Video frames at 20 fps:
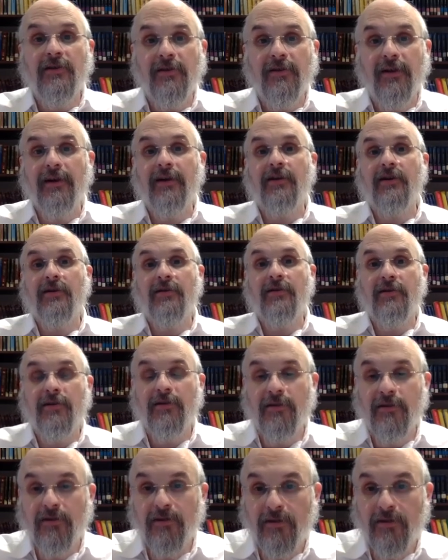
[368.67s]
like
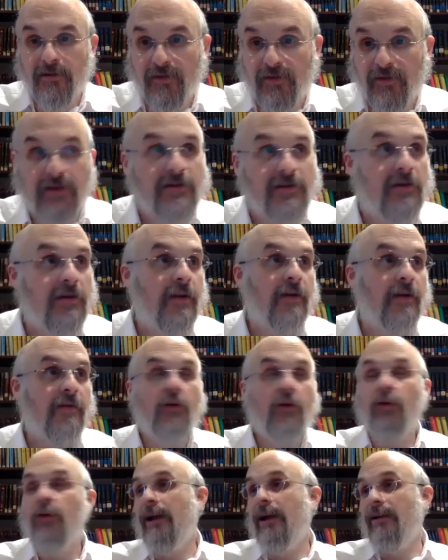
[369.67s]
Rav Chizda, that if
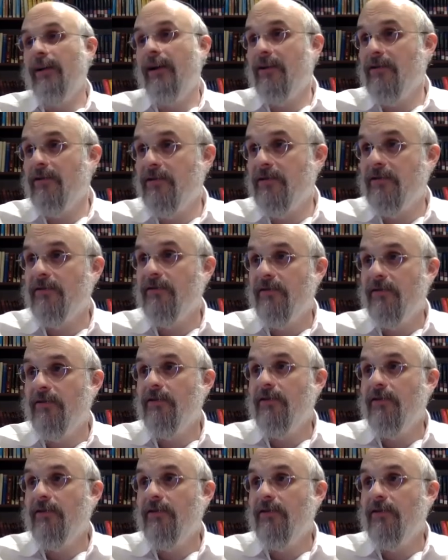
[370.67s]
you only had lettuce,